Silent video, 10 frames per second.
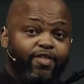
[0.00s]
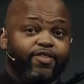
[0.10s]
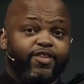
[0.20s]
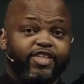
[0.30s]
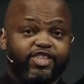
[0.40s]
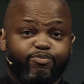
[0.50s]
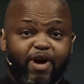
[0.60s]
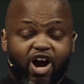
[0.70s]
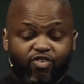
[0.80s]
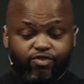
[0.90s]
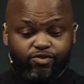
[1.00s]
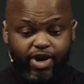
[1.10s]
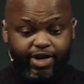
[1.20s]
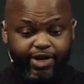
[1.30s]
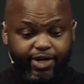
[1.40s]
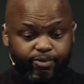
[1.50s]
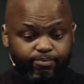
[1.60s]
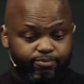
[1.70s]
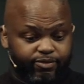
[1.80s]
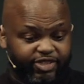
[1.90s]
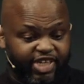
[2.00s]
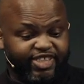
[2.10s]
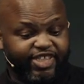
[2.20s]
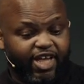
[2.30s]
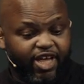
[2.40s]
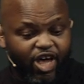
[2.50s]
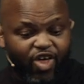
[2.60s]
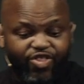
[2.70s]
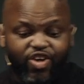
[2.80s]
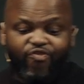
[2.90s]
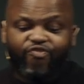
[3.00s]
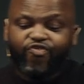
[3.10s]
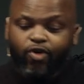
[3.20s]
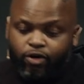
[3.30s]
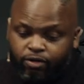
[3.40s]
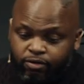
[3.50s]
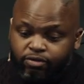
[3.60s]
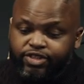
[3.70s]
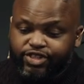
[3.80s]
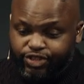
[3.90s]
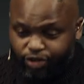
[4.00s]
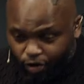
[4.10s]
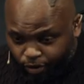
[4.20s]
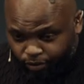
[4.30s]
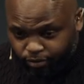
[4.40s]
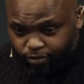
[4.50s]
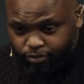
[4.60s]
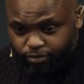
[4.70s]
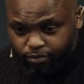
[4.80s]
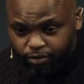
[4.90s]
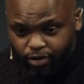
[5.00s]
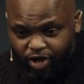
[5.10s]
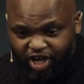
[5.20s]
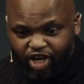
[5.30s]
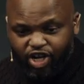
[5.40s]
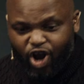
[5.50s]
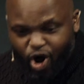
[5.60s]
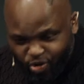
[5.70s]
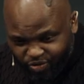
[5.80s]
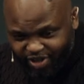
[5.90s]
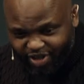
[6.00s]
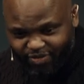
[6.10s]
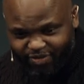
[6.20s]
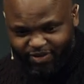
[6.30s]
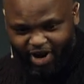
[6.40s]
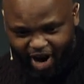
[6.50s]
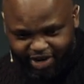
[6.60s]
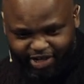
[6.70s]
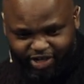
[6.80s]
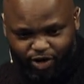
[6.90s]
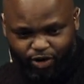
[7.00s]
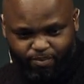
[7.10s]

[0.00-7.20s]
this is powerful right here. It says, The full soul loatheth the honeycomb,